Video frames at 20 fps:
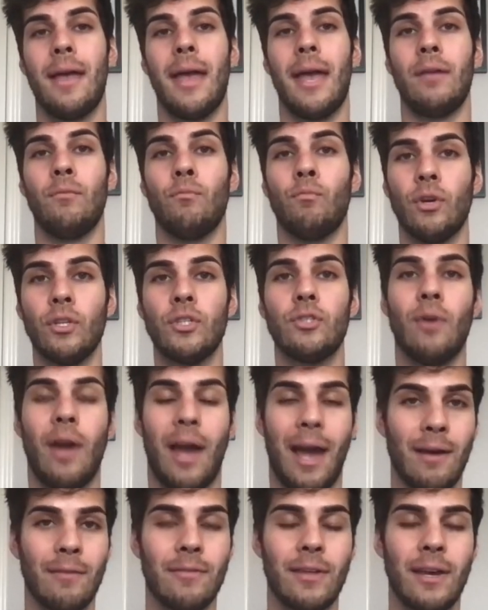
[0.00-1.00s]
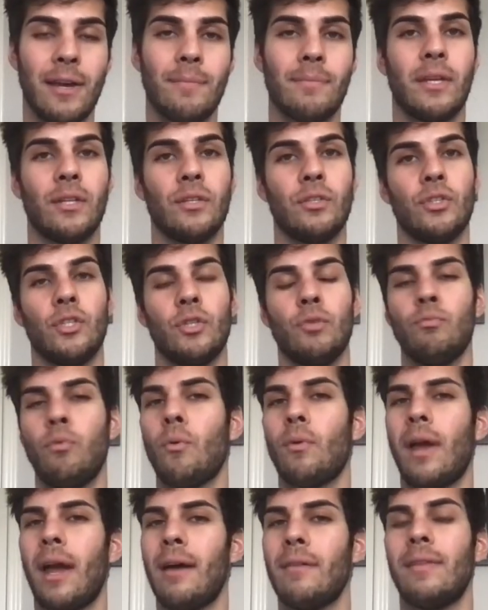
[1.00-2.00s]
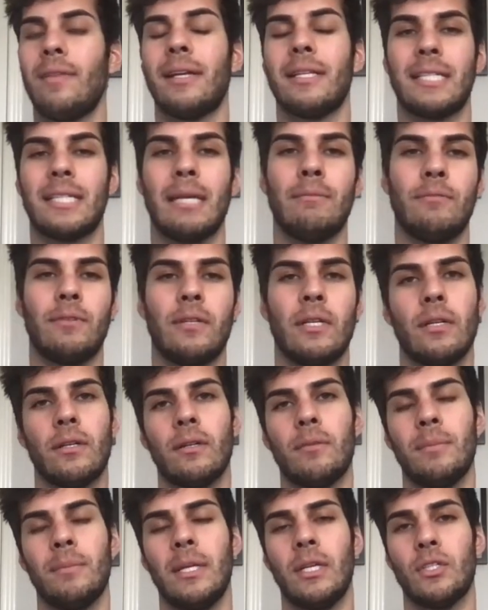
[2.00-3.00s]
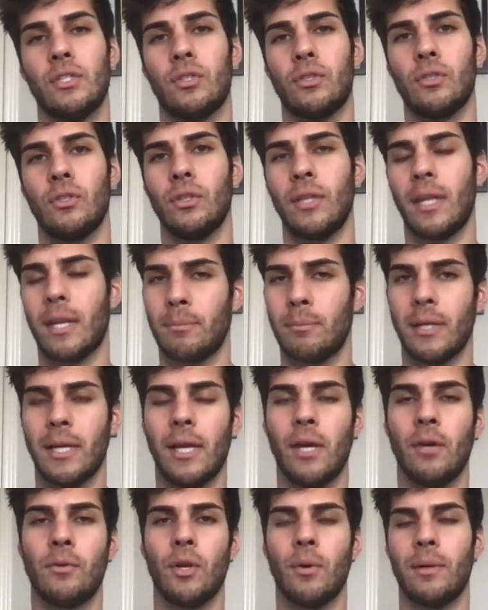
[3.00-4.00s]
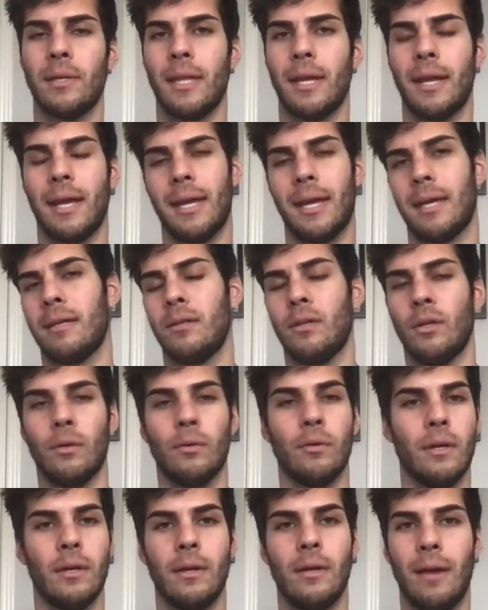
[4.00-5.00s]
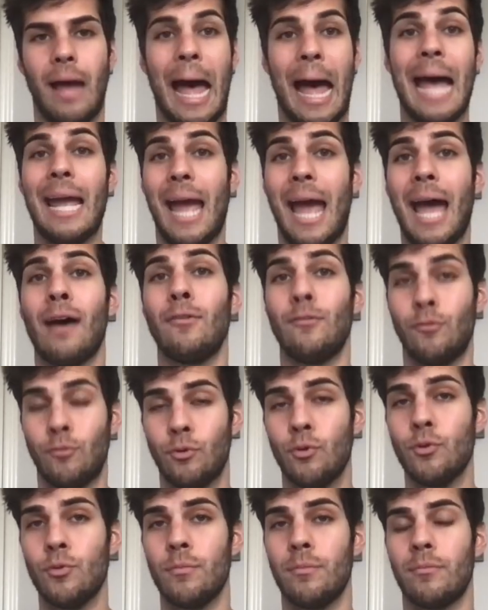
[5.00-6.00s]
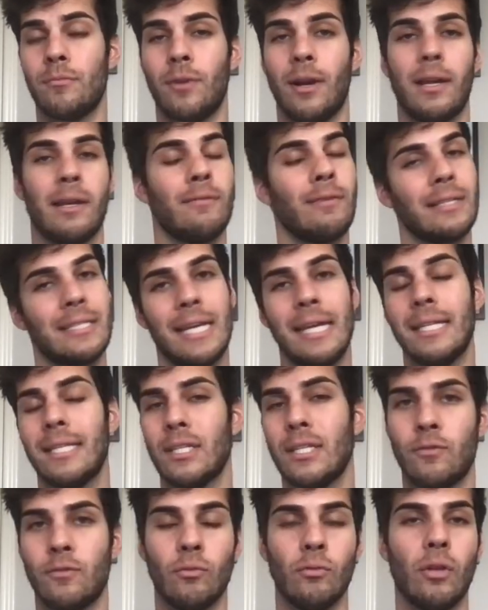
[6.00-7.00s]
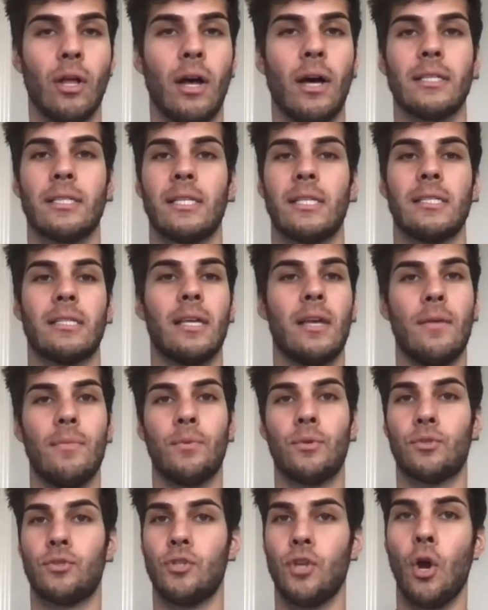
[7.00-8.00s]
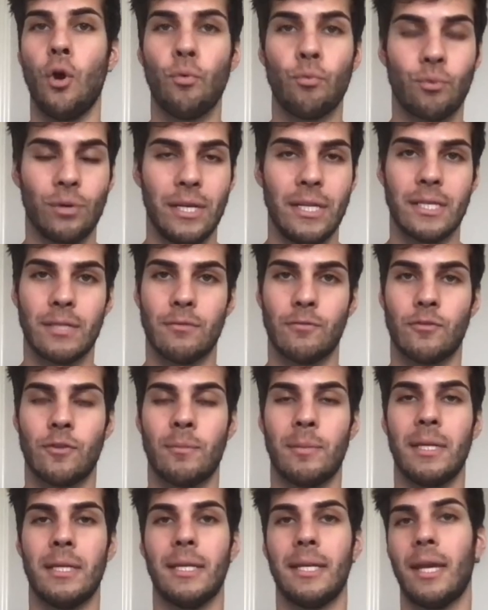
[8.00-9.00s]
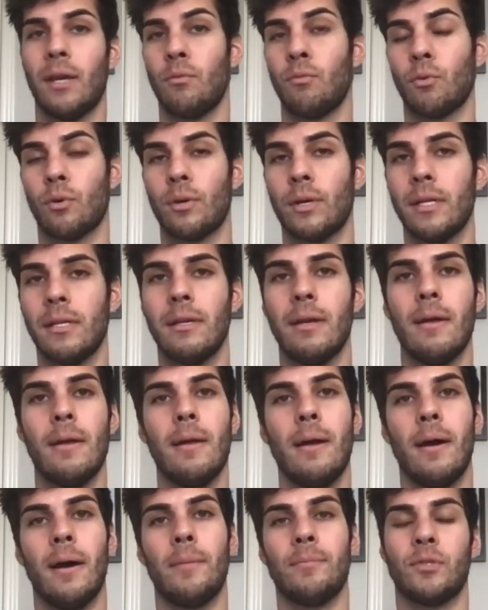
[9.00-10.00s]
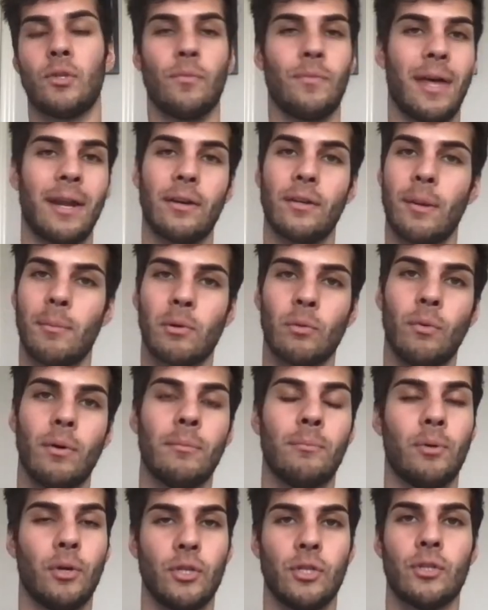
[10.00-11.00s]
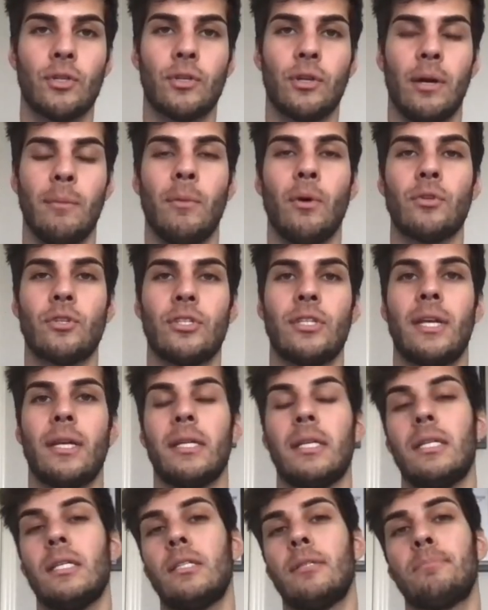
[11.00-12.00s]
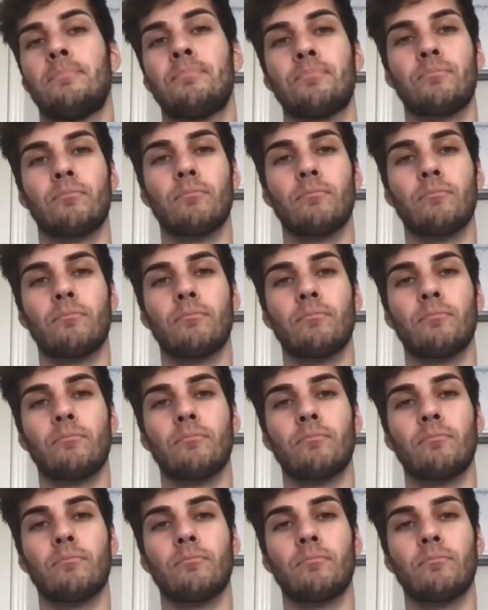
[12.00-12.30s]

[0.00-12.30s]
And once you have that, then you won't have that same fear because you'll let it play out knowing that, hey, you know, I have room, right? If I take these few losses, there's no reason for me to get worried. Um, so that'll number one, put your emotions at ease.